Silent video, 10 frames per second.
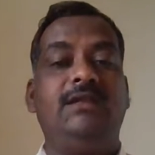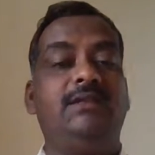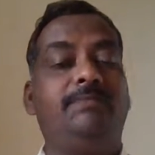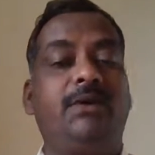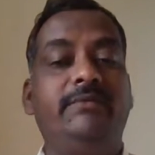
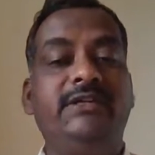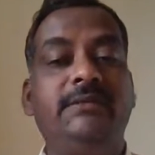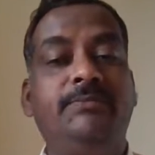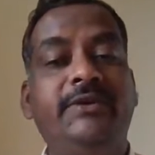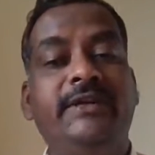The
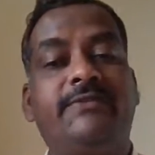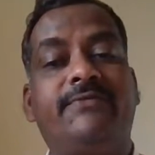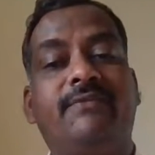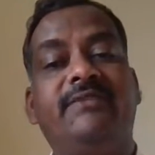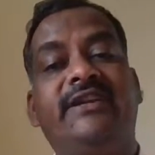prominent poet
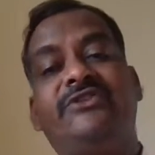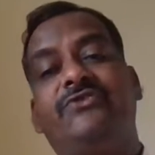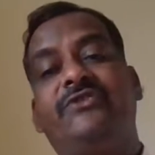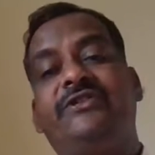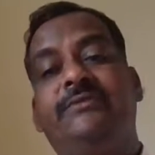from the
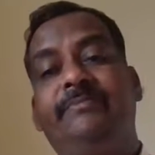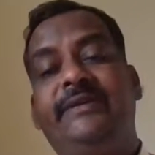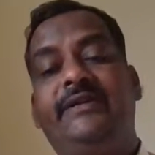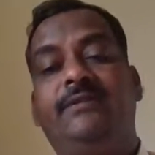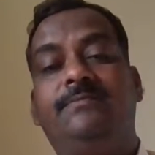Restoration
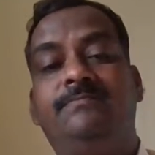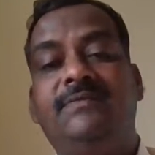period,